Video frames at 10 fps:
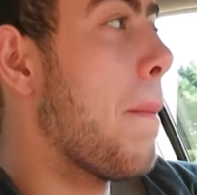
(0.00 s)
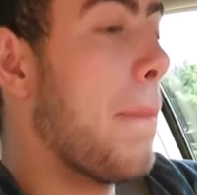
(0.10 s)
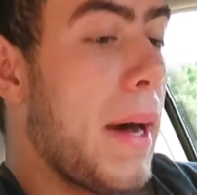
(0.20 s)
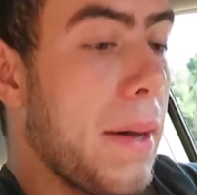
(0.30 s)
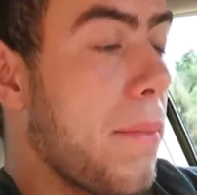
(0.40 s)

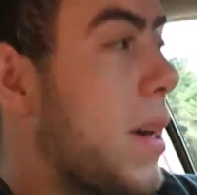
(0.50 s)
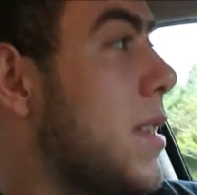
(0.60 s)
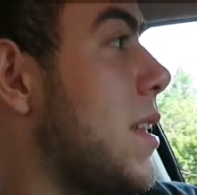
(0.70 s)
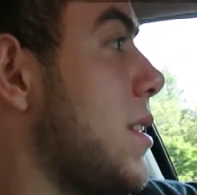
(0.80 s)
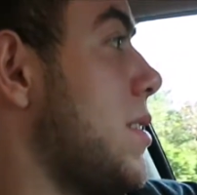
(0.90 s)
my
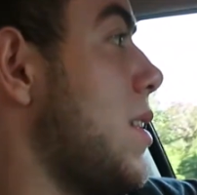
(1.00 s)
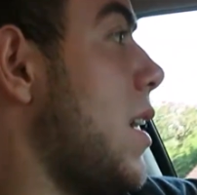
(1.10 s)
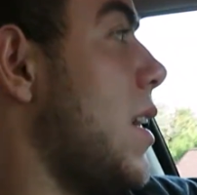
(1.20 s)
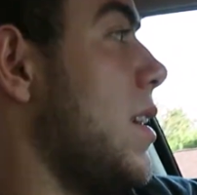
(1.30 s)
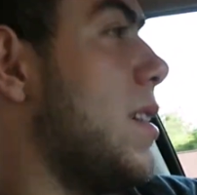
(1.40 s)
button that's
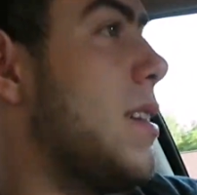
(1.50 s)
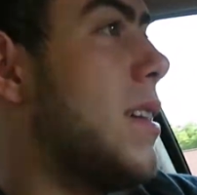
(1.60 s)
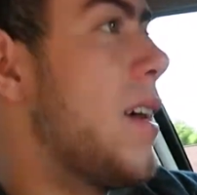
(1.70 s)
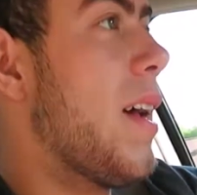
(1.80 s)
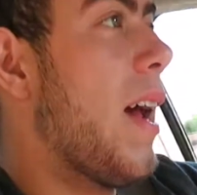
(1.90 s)
not
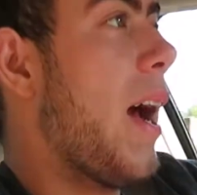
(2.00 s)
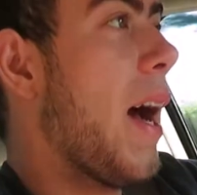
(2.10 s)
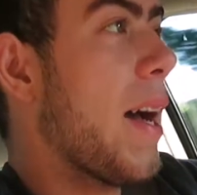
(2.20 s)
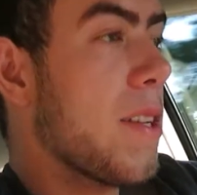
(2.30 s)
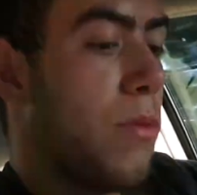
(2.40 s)

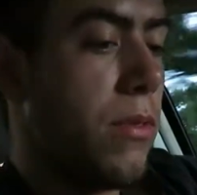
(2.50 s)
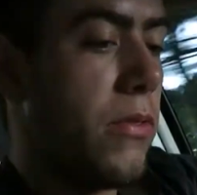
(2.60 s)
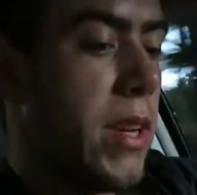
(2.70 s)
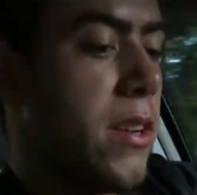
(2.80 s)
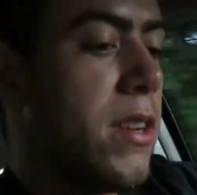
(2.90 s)
hacked with
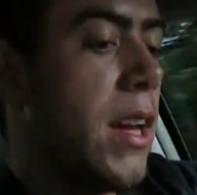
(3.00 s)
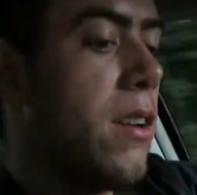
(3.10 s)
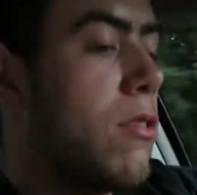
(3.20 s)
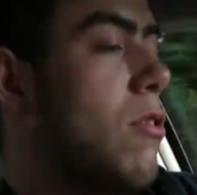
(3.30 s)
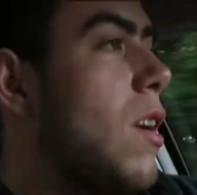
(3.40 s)

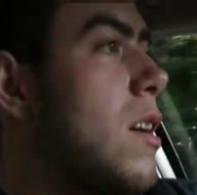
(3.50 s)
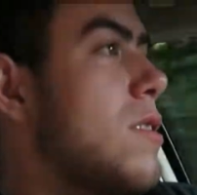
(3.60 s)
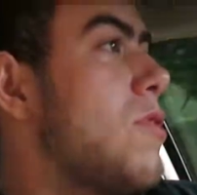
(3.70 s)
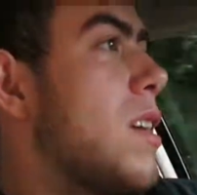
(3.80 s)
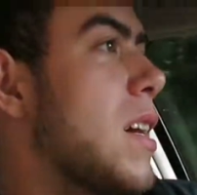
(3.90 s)
fingernail
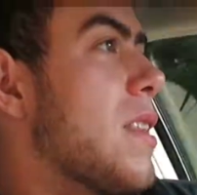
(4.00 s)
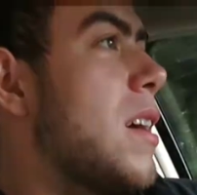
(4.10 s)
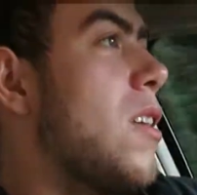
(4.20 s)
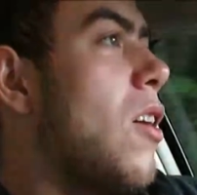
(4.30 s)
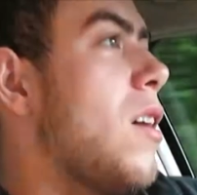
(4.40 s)
crud, trying to get
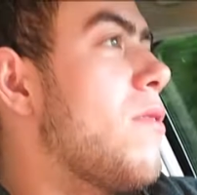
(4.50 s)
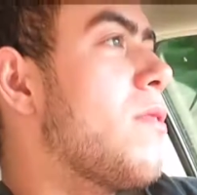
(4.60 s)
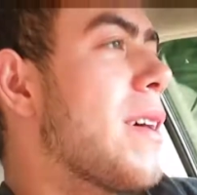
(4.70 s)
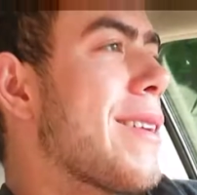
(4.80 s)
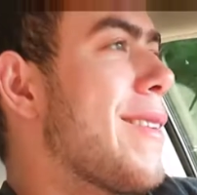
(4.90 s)
that off.
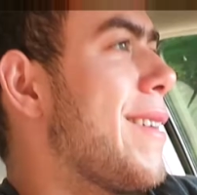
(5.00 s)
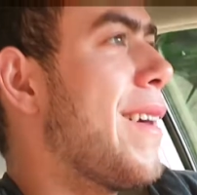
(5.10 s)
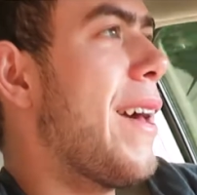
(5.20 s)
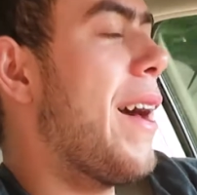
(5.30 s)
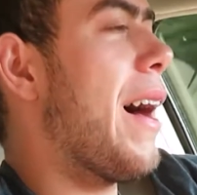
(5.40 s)
Like,
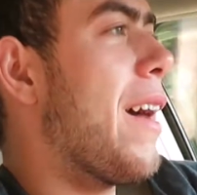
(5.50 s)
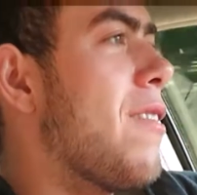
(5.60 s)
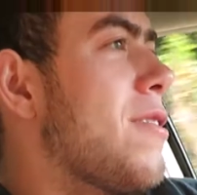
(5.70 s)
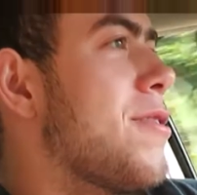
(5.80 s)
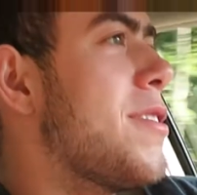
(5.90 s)
I
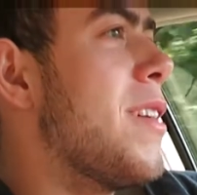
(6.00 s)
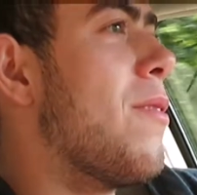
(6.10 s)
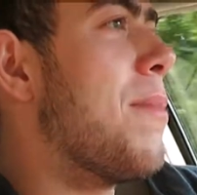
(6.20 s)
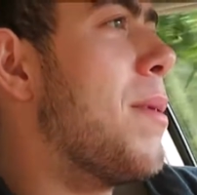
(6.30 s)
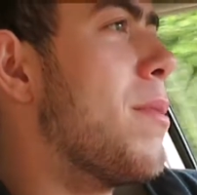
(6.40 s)
don't understand
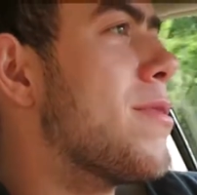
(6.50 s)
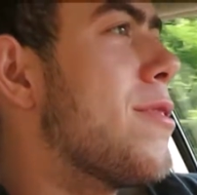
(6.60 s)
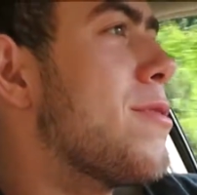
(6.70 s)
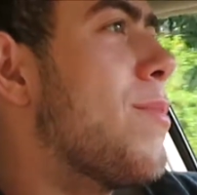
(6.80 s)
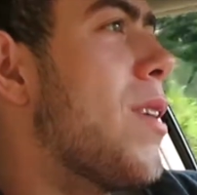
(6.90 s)
why people are
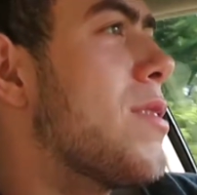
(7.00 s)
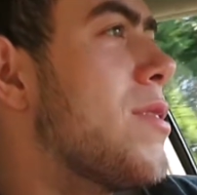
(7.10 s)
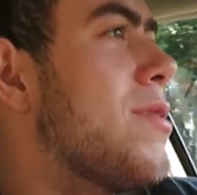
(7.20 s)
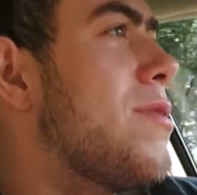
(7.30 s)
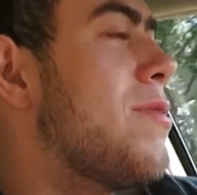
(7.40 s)
such
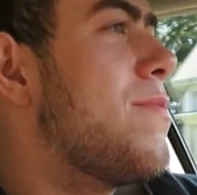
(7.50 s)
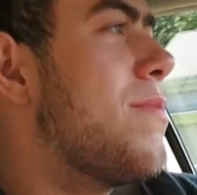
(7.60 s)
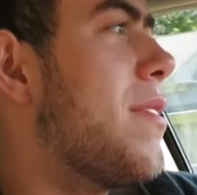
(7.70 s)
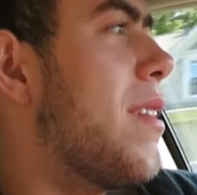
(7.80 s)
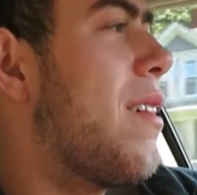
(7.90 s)
monsters.
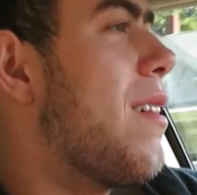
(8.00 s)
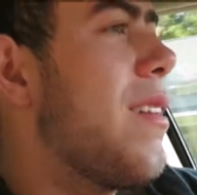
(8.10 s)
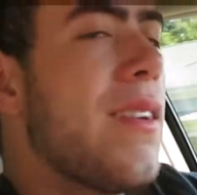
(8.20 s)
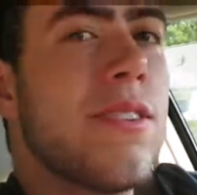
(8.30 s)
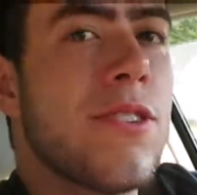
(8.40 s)

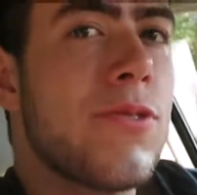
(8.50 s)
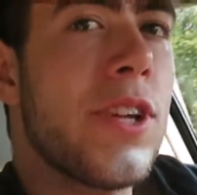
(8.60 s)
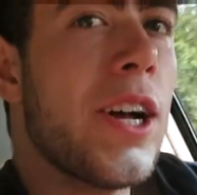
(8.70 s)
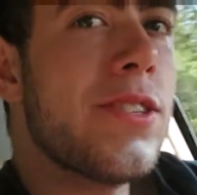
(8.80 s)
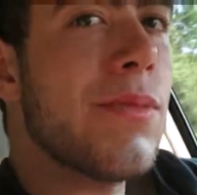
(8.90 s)
Just
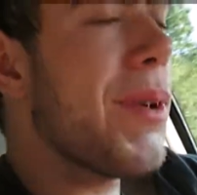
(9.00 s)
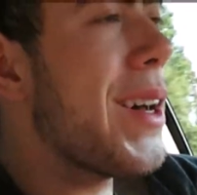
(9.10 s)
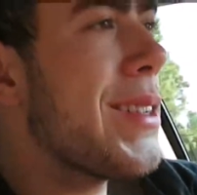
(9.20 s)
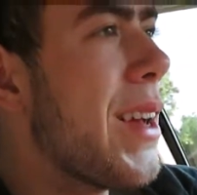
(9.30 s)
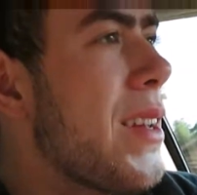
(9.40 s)
touch the
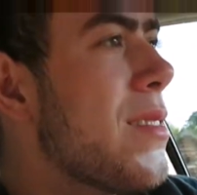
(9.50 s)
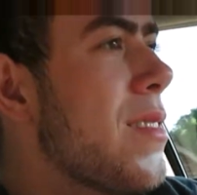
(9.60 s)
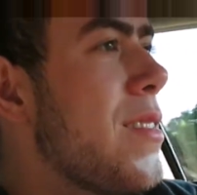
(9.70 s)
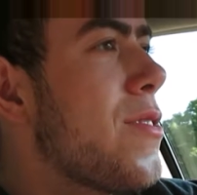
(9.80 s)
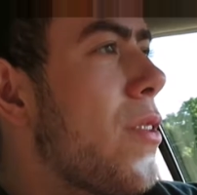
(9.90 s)
button
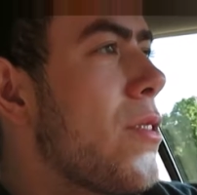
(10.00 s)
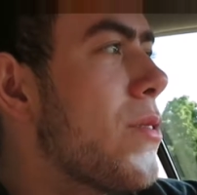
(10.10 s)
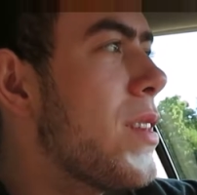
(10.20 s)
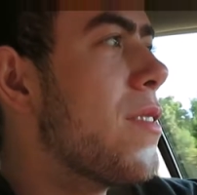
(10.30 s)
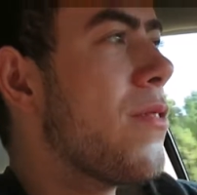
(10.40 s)
nicely. You don't
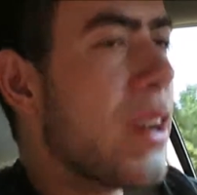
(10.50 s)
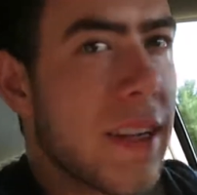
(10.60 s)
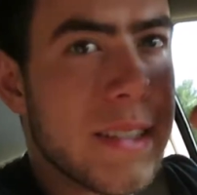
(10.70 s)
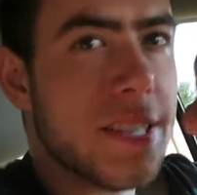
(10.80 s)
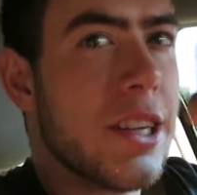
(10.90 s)
need to fucking